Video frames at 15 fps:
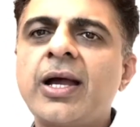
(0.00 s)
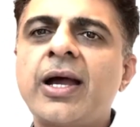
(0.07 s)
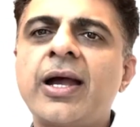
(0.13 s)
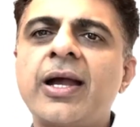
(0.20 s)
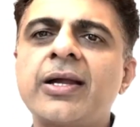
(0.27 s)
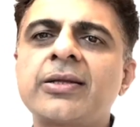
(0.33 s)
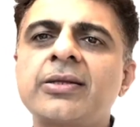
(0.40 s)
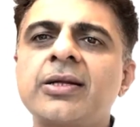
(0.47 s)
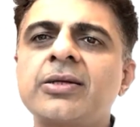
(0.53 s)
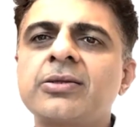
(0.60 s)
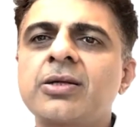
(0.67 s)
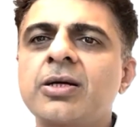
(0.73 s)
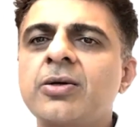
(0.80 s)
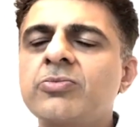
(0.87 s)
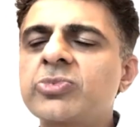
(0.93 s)
And in
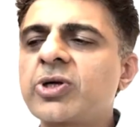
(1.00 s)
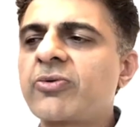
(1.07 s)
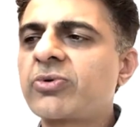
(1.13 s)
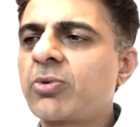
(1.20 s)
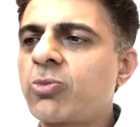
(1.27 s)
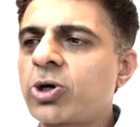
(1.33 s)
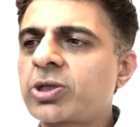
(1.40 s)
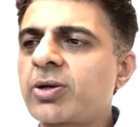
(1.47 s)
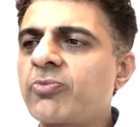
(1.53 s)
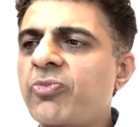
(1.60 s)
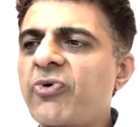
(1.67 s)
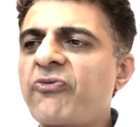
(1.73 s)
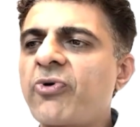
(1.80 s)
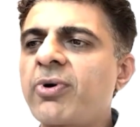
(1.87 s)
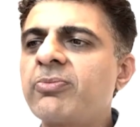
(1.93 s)
terms of the bottom
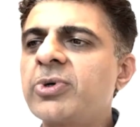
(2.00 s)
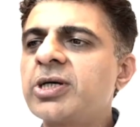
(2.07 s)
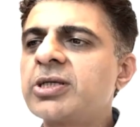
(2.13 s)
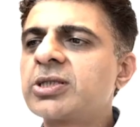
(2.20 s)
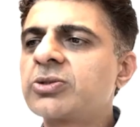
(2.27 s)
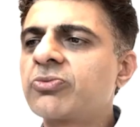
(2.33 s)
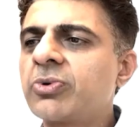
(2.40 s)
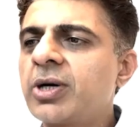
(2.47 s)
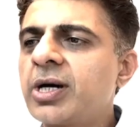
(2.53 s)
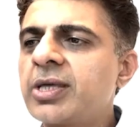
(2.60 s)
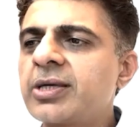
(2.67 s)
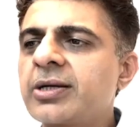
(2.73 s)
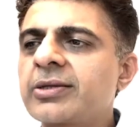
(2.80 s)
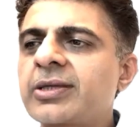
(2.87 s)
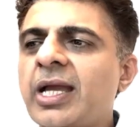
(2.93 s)
performers
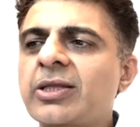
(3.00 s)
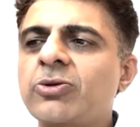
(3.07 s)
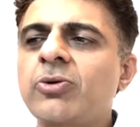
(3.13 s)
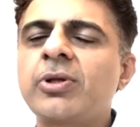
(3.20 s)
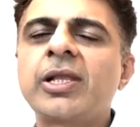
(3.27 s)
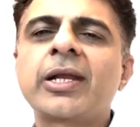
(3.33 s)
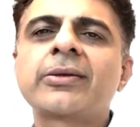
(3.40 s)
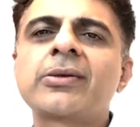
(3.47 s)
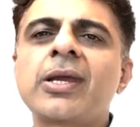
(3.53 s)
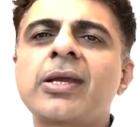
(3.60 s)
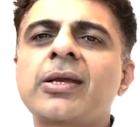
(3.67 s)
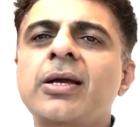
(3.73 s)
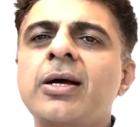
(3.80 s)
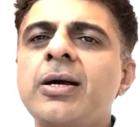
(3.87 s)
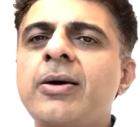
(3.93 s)
were Techno
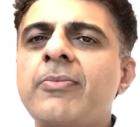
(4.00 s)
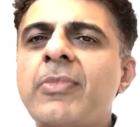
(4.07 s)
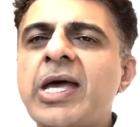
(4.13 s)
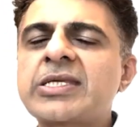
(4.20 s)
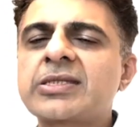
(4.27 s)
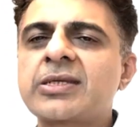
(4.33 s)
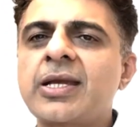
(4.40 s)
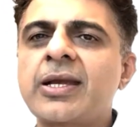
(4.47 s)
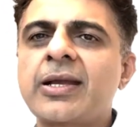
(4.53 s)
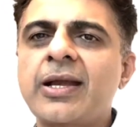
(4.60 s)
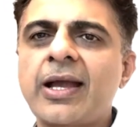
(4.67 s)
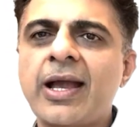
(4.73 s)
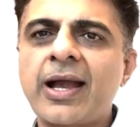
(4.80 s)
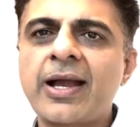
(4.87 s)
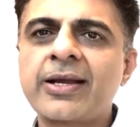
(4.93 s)
Electric, Mastic,
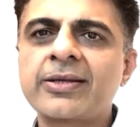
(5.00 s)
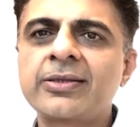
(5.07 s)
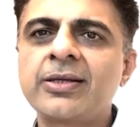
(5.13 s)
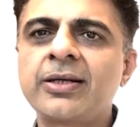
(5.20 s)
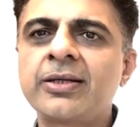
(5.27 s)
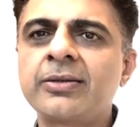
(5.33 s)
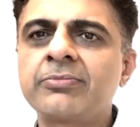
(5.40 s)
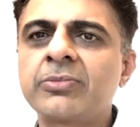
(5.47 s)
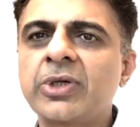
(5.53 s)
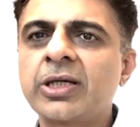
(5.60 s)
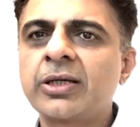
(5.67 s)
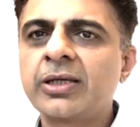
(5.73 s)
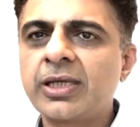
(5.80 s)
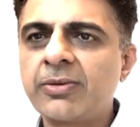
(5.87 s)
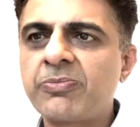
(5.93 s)
and
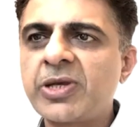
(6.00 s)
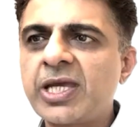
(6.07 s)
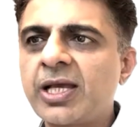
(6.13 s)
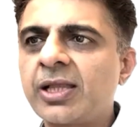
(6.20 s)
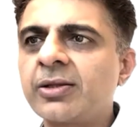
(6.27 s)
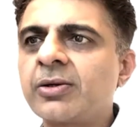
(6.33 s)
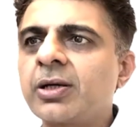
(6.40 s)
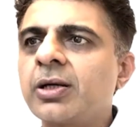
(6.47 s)
EPL.